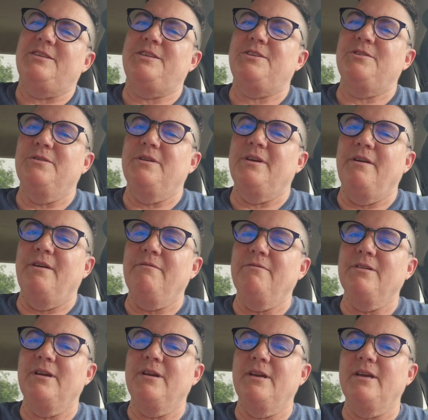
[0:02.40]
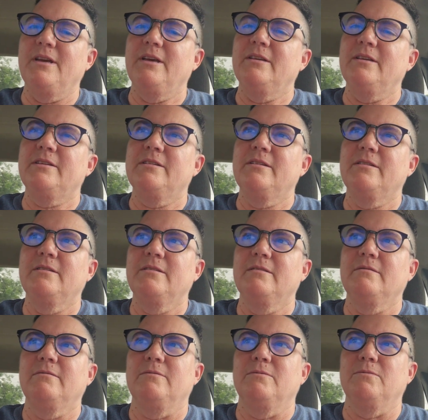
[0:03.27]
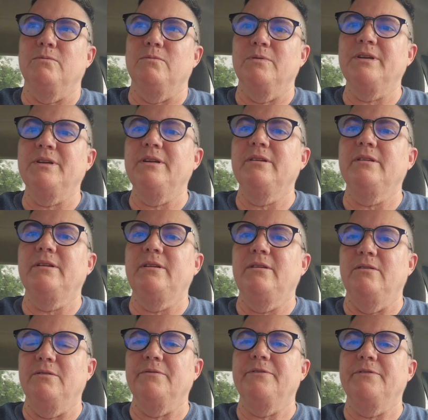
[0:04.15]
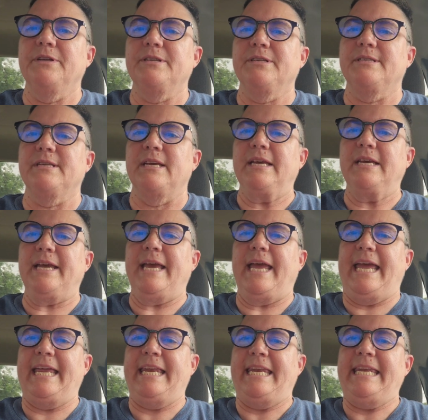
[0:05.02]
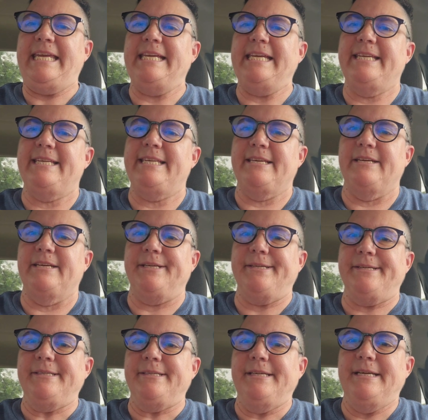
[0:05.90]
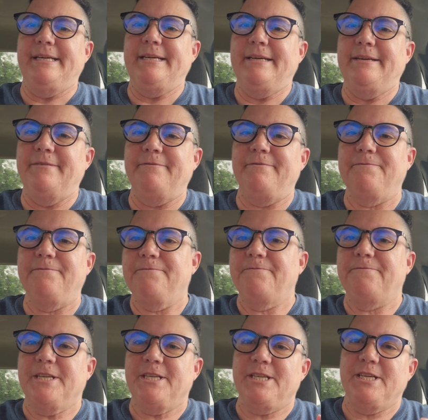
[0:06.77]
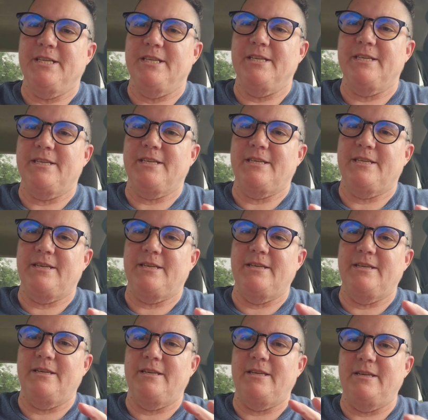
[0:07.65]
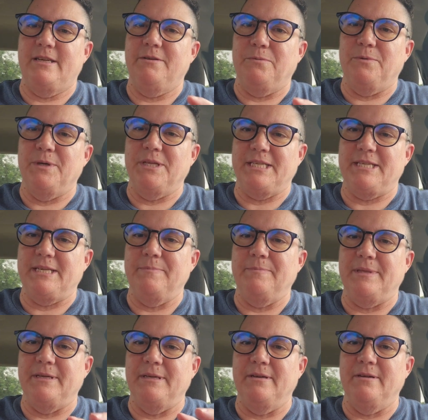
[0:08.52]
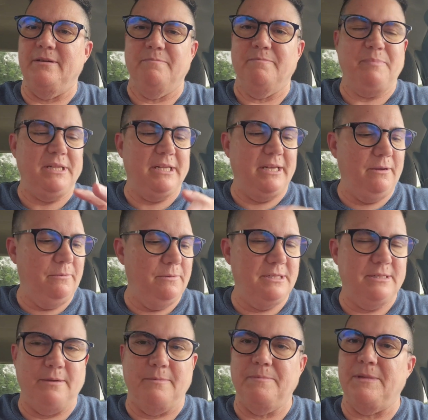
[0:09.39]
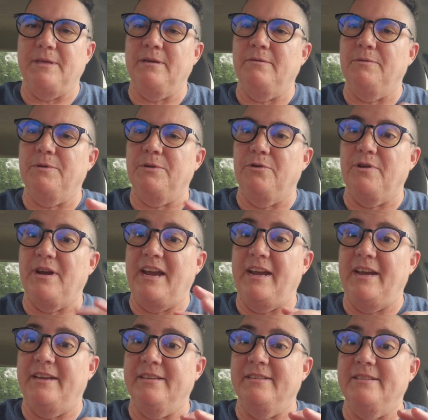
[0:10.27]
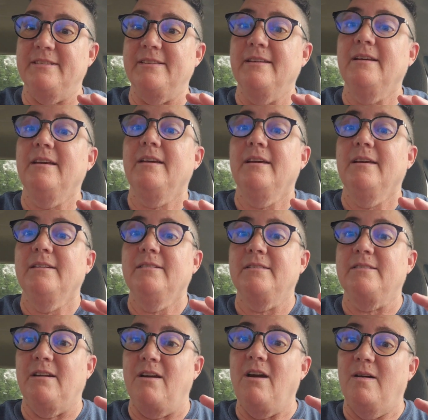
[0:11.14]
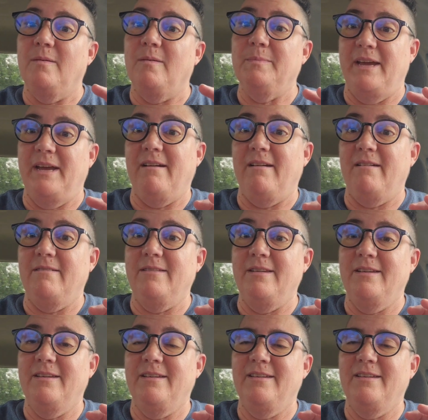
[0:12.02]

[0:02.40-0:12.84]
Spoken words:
Do you ever get really nervous and need to fidget with something, play with something with your hands to calm down?